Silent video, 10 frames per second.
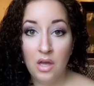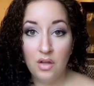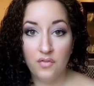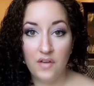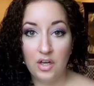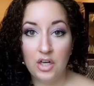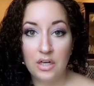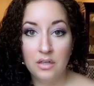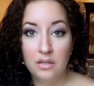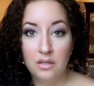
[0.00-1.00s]

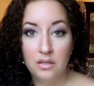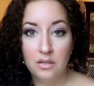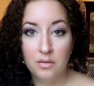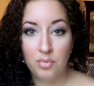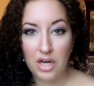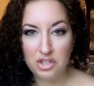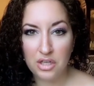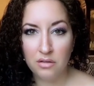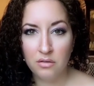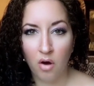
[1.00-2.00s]
finger
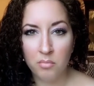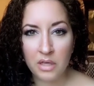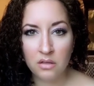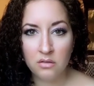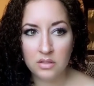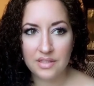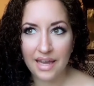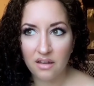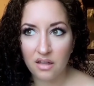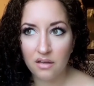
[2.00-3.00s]
brushing, combing,
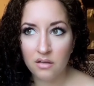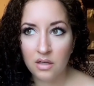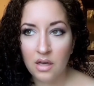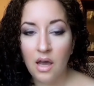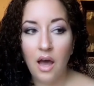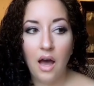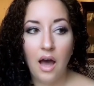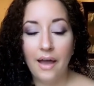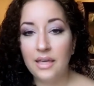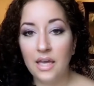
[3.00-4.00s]
detangling.
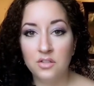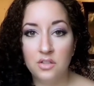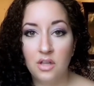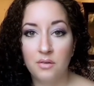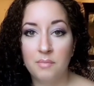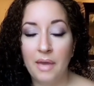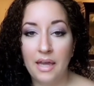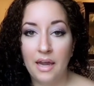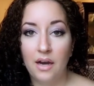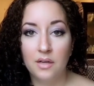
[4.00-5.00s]
I can't do that with my
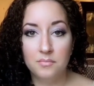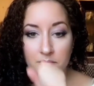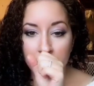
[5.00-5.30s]
hair.